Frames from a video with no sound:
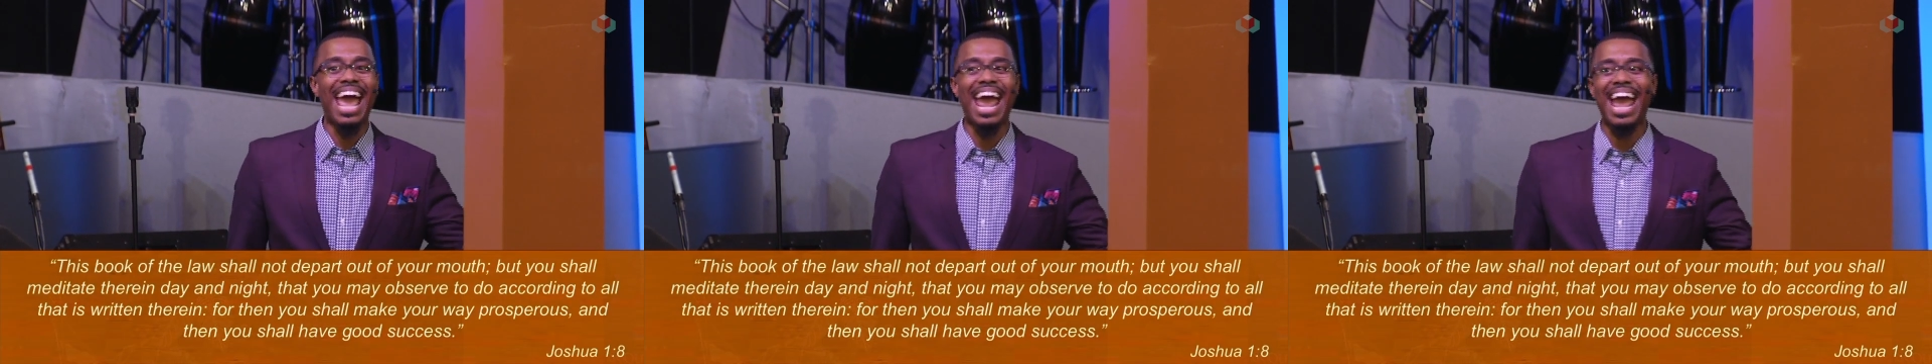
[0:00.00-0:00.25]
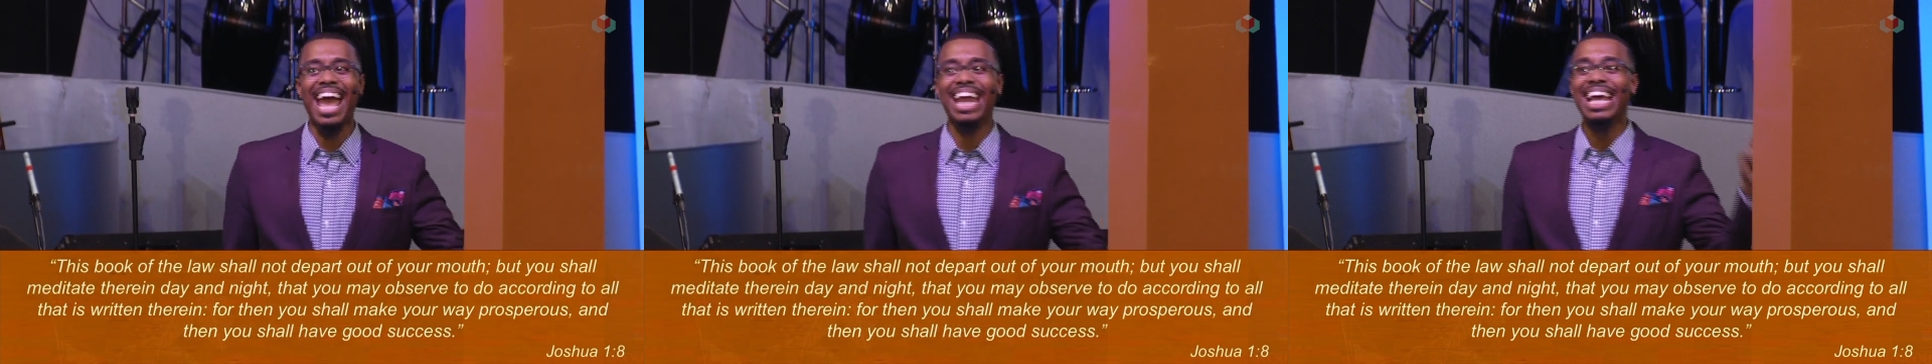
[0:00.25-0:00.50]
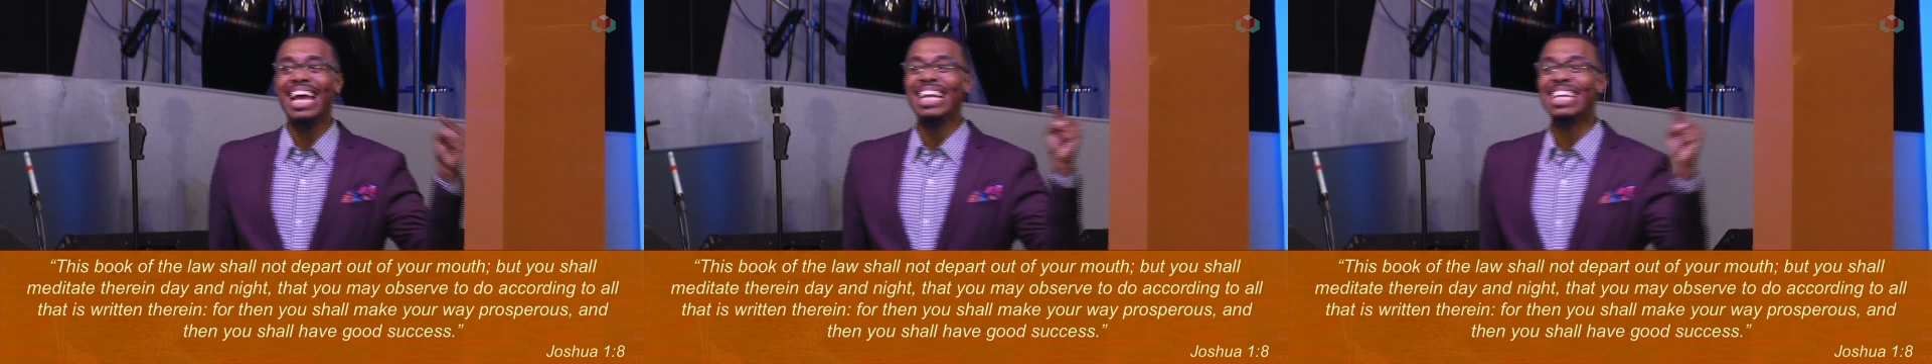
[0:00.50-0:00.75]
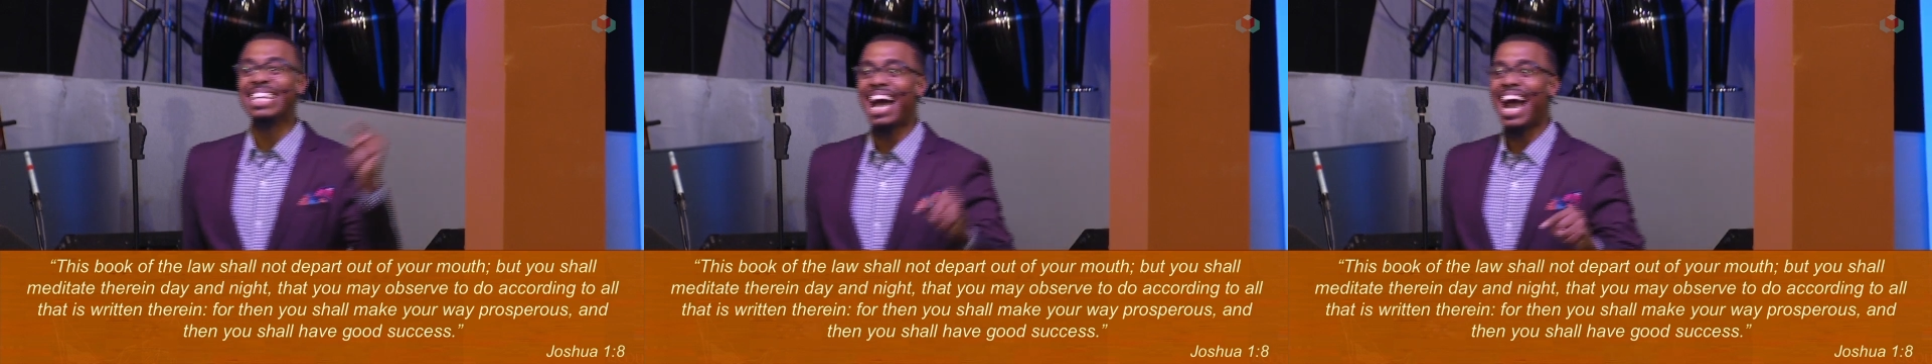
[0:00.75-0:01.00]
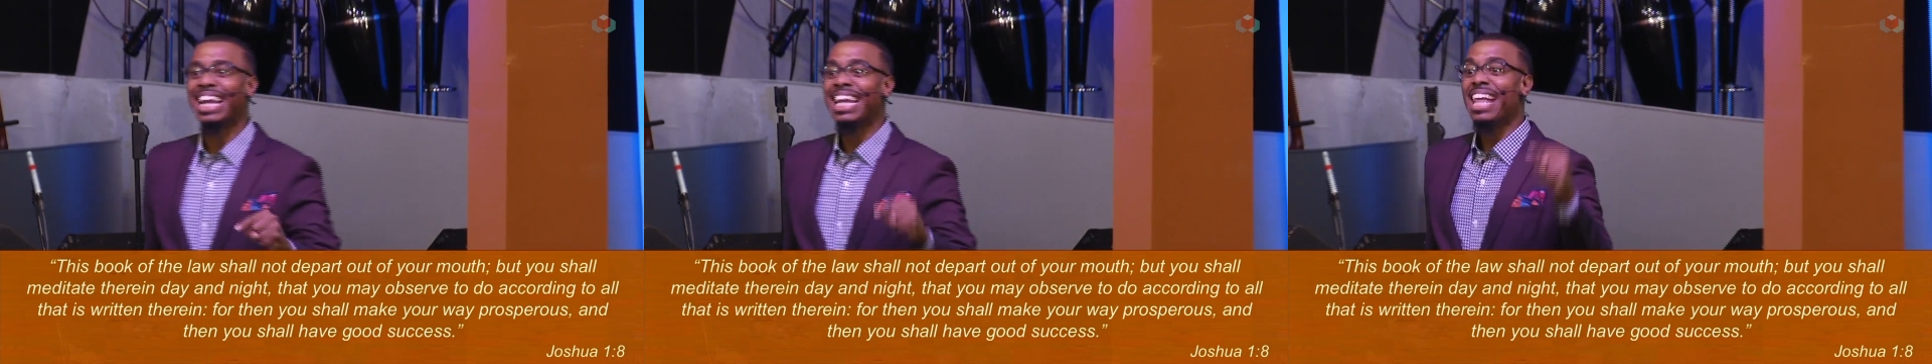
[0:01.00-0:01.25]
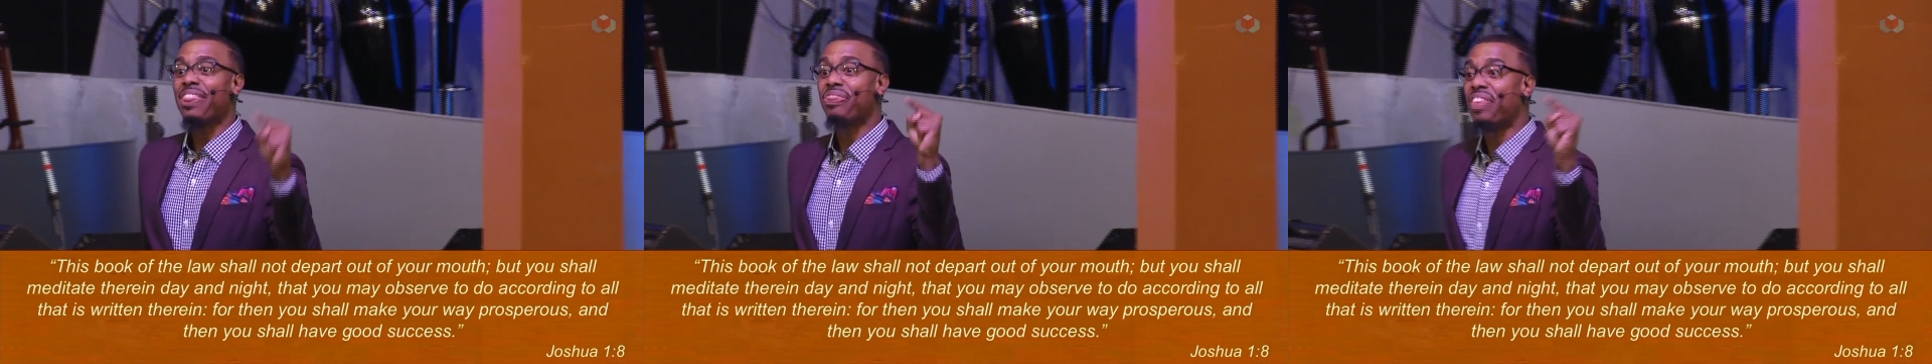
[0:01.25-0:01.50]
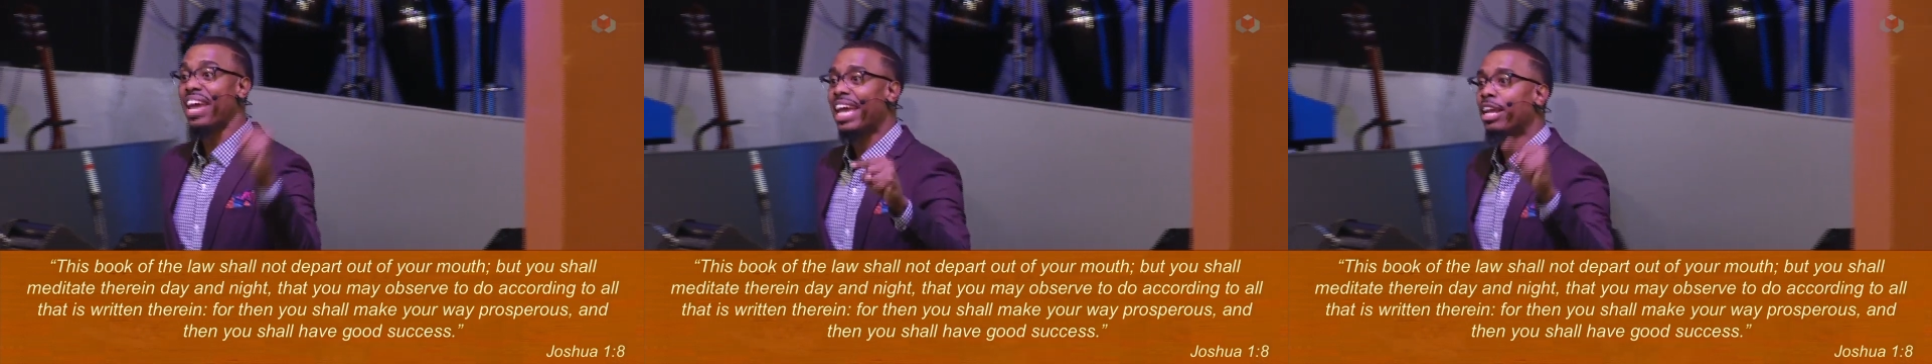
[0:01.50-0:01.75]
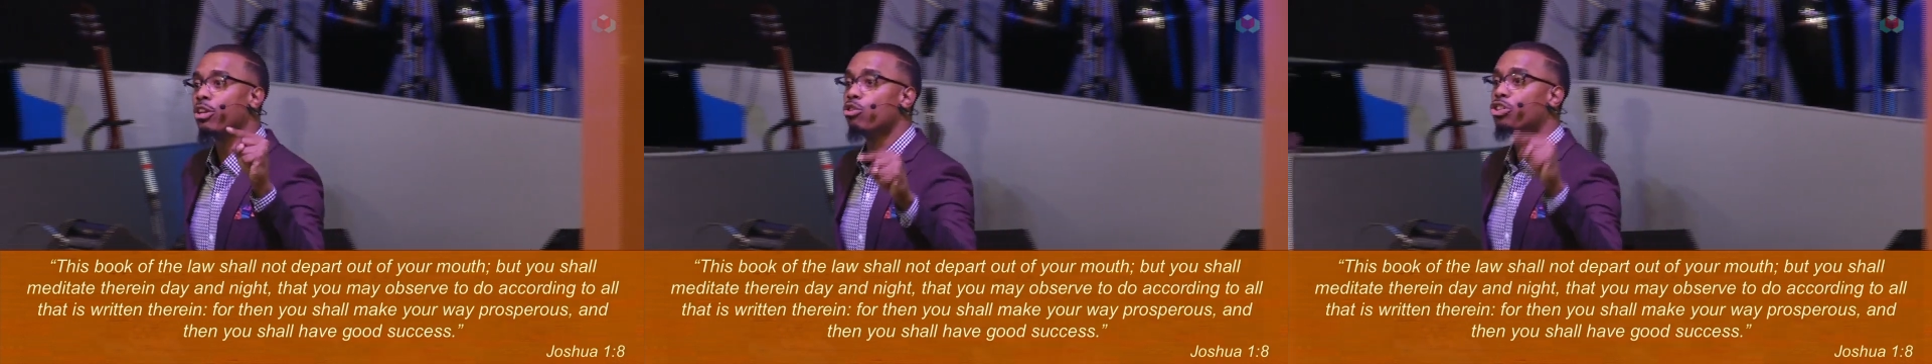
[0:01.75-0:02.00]
and night.
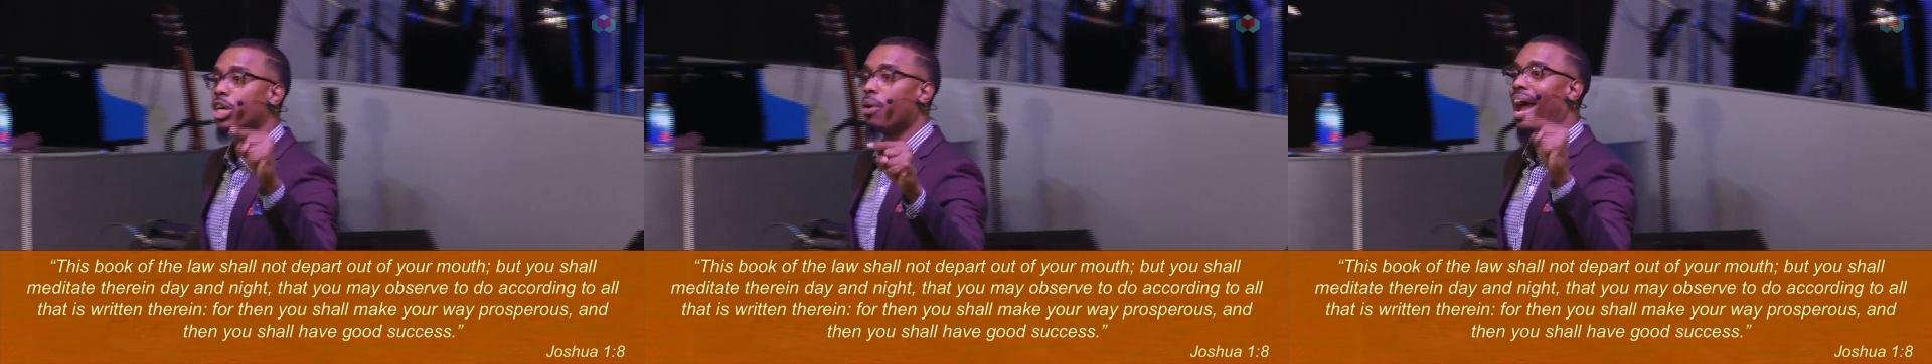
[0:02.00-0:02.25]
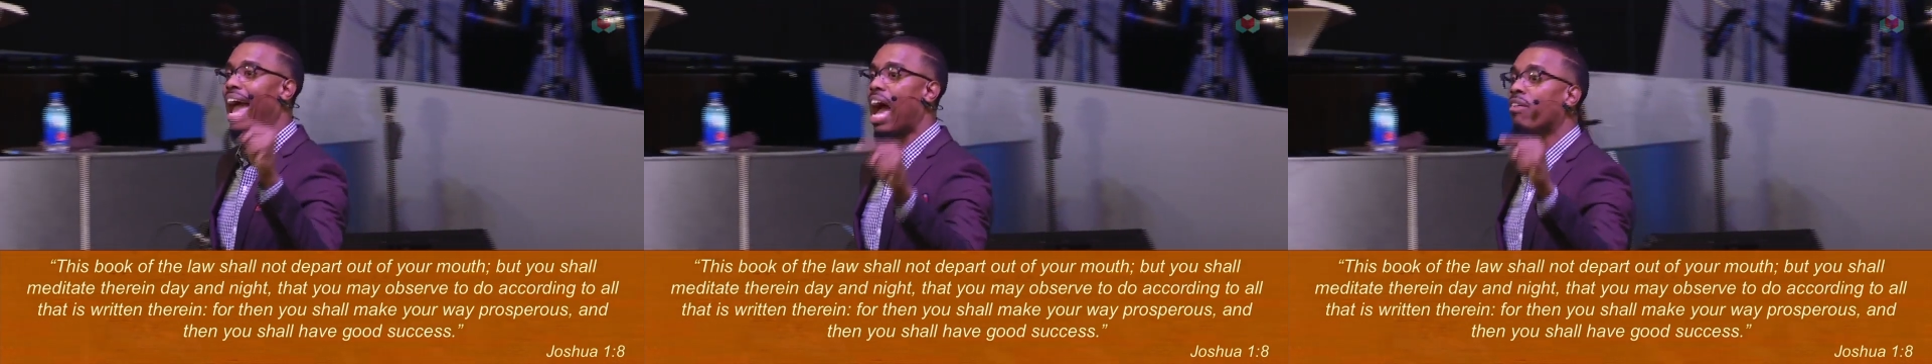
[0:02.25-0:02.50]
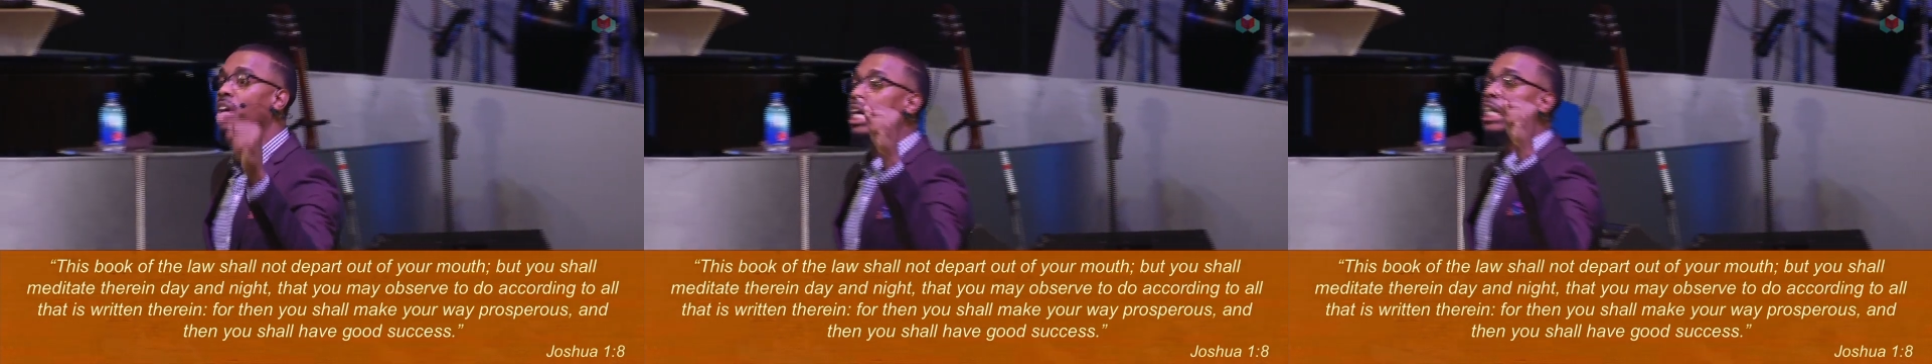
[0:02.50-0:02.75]
Then you shall have